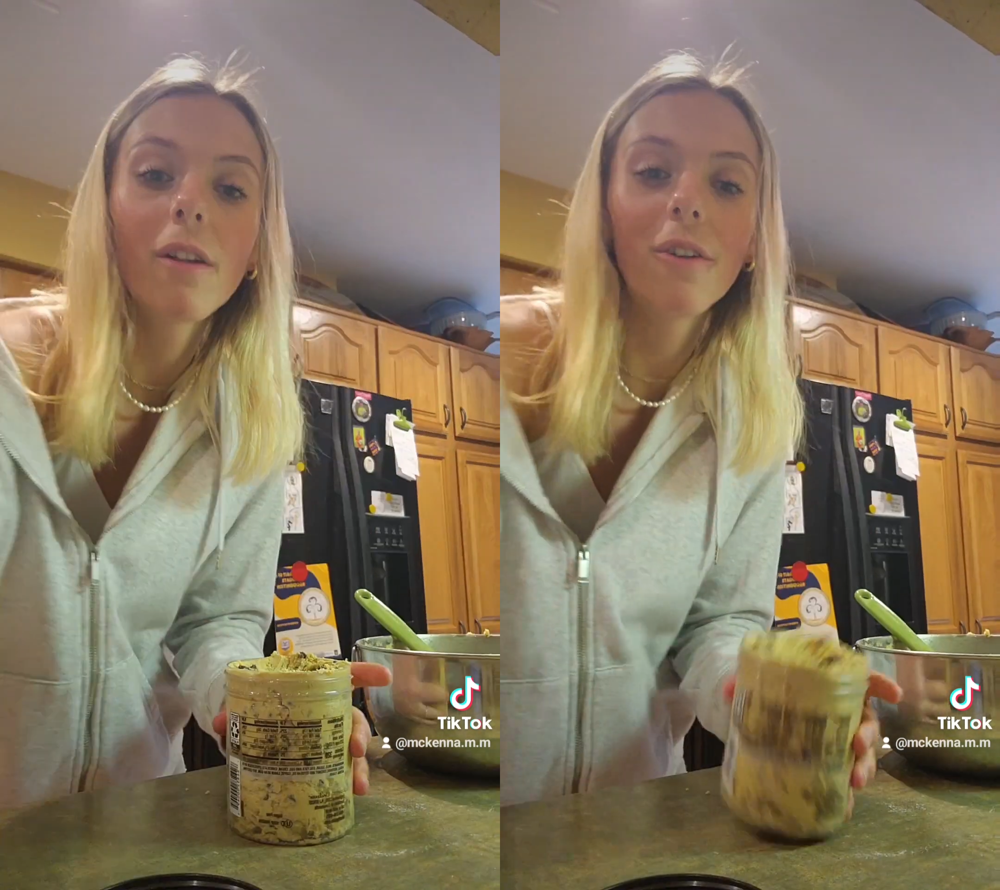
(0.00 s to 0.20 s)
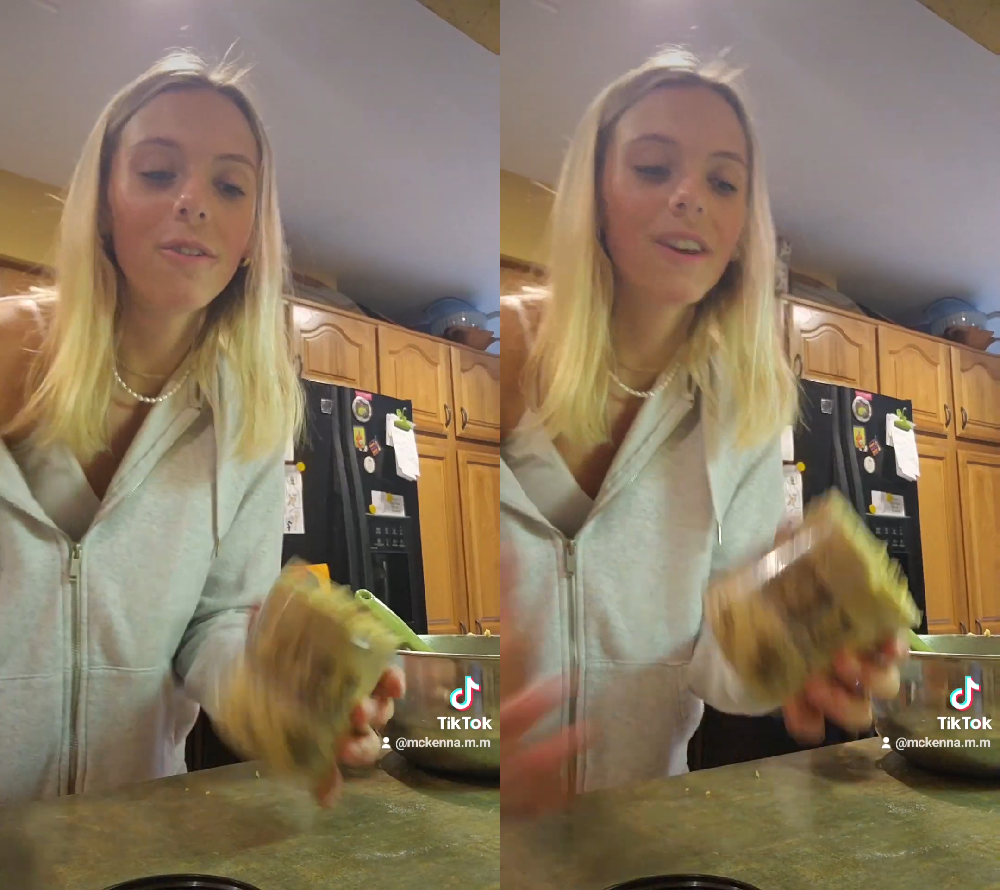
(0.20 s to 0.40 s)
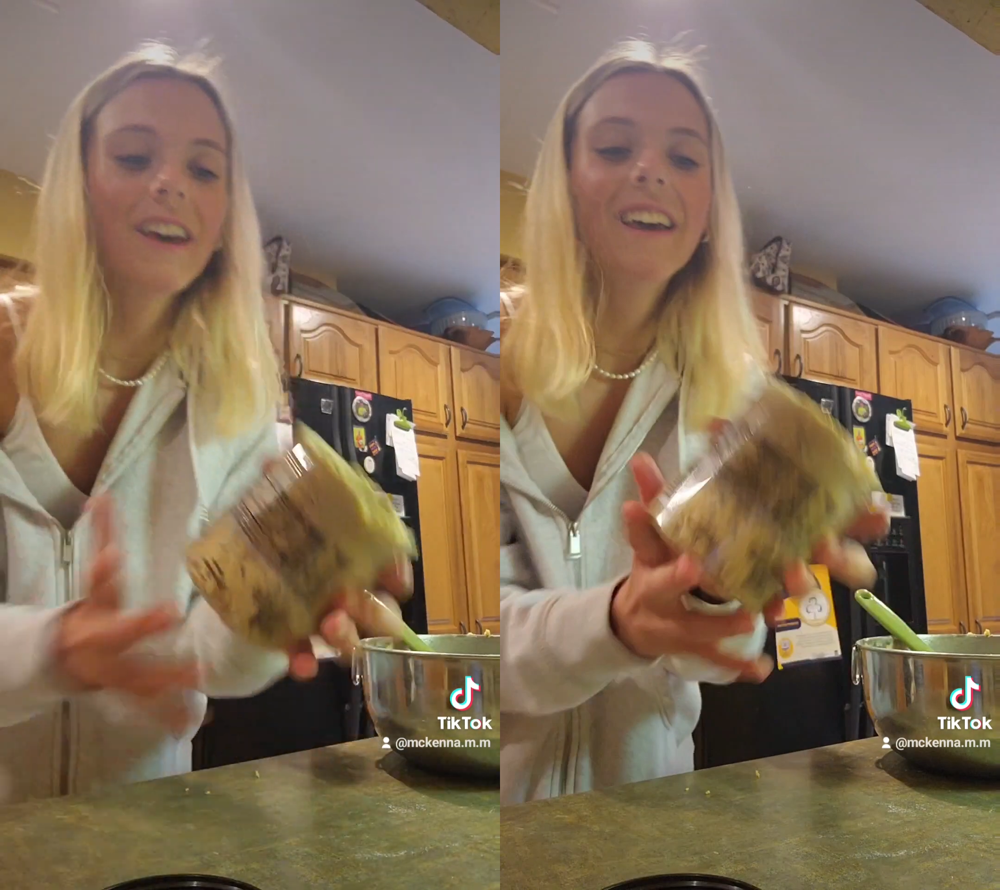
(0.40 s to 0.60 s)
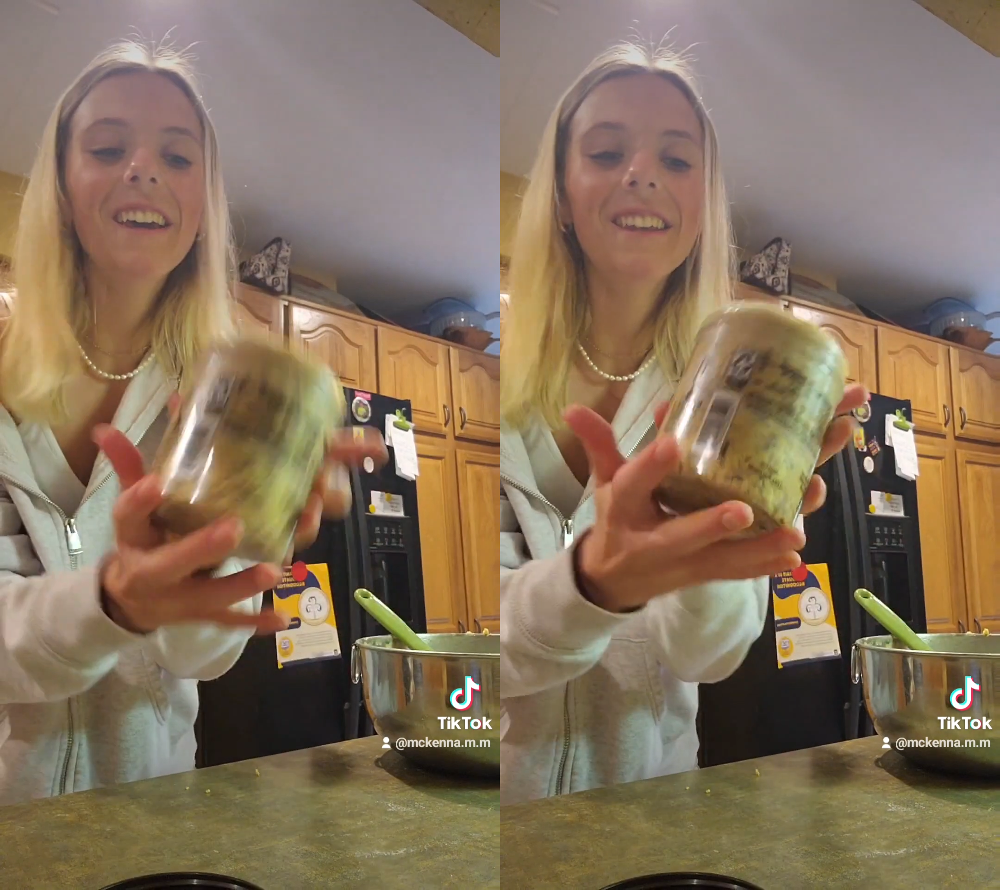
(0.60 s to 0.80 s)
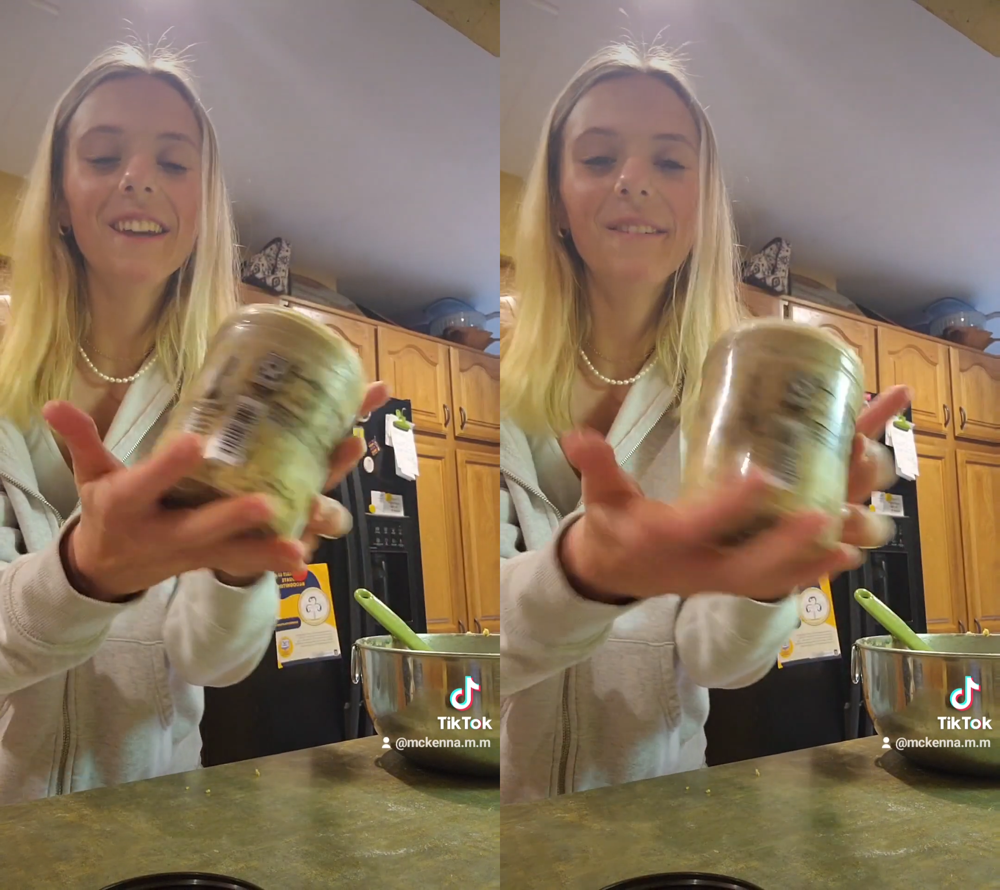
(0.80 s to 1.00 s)

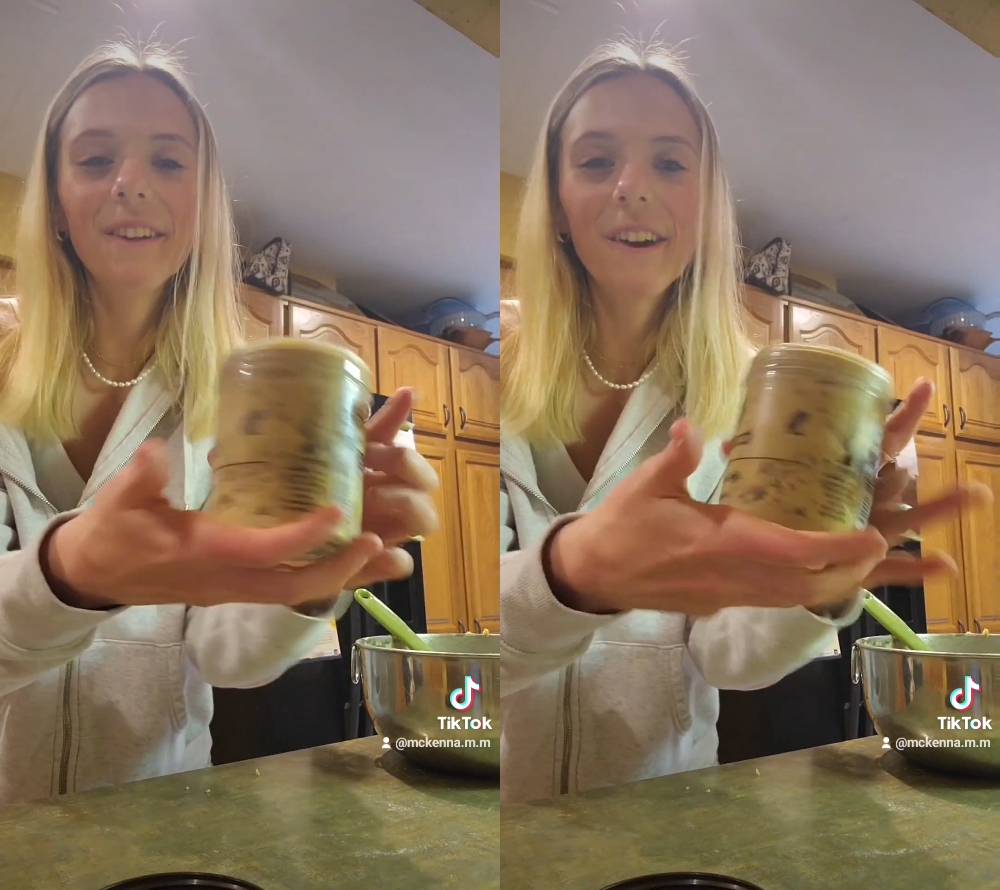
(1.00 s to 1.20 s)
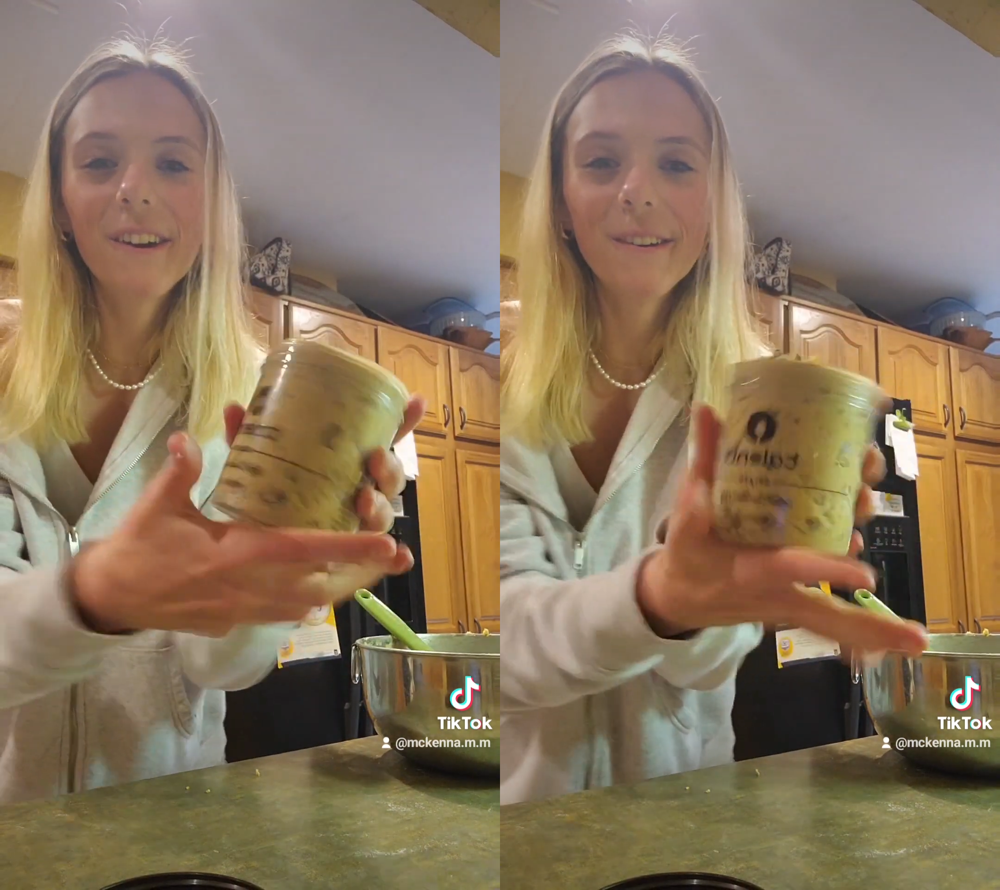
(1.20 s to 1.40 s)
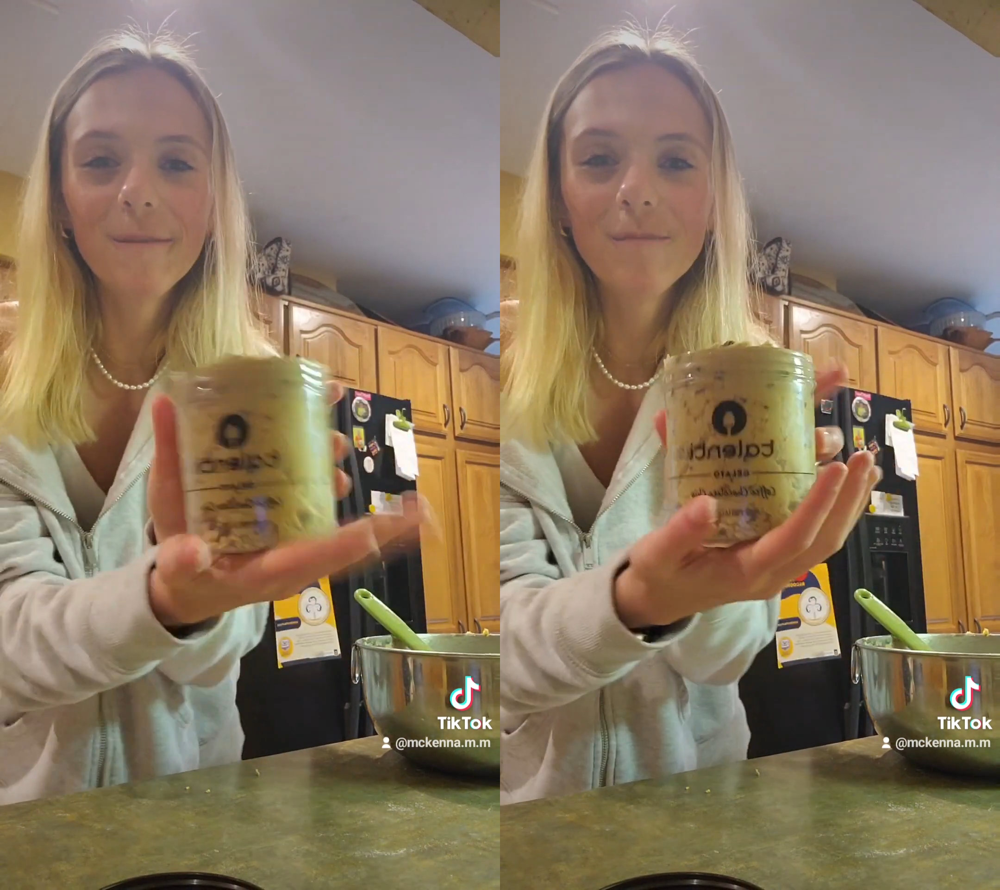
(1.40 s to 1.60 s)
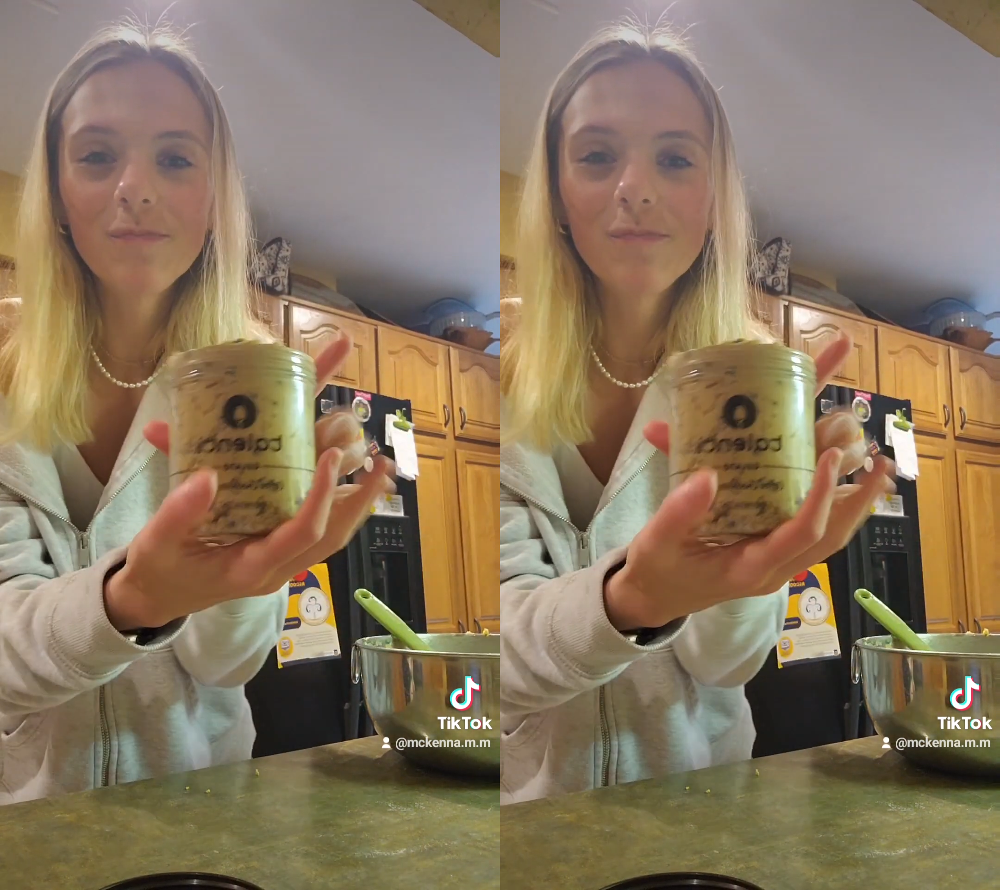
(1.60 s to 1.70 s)
Okay, there we go.